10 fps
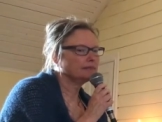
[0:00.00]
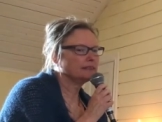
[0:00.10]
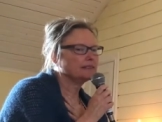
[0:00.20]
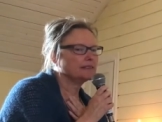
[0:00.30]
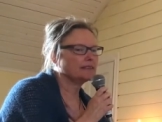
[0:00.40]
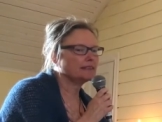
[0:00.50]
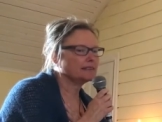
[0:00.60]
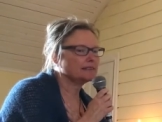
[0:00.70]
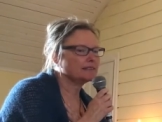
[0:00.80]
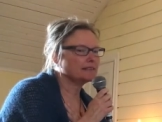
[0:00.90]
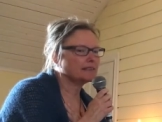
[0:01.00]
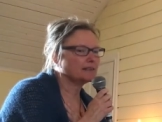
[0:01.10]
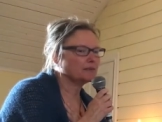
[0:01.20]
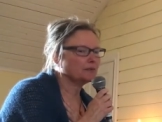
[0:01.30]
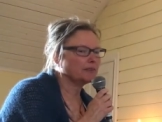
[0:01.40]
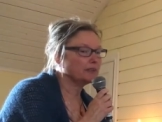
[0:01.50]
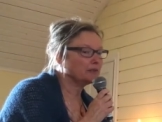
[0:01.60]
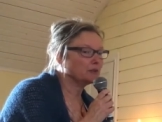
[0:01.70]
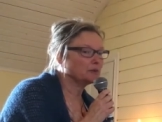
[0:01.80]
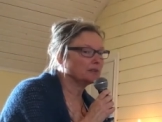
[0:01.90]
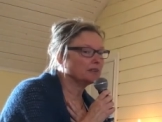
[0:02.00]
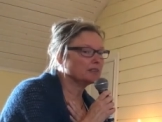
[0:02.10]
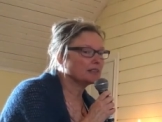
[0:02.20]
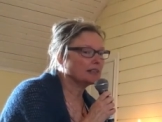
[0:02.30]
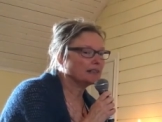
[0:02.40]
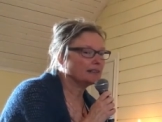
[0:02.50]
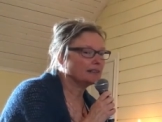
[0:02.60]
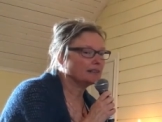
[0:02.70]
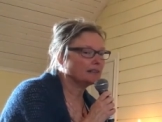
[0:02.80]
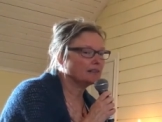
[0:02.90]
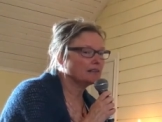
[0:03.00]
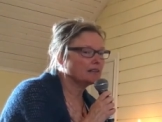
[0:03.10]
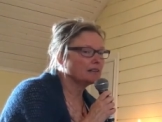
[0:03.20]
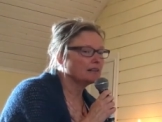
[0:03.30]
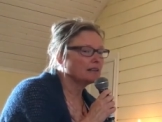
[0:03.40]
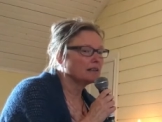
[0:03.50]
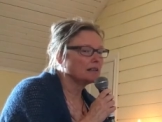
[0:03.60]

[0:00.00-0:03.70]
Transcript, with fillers: it's, a, it's a very wounded child in here. Yeah.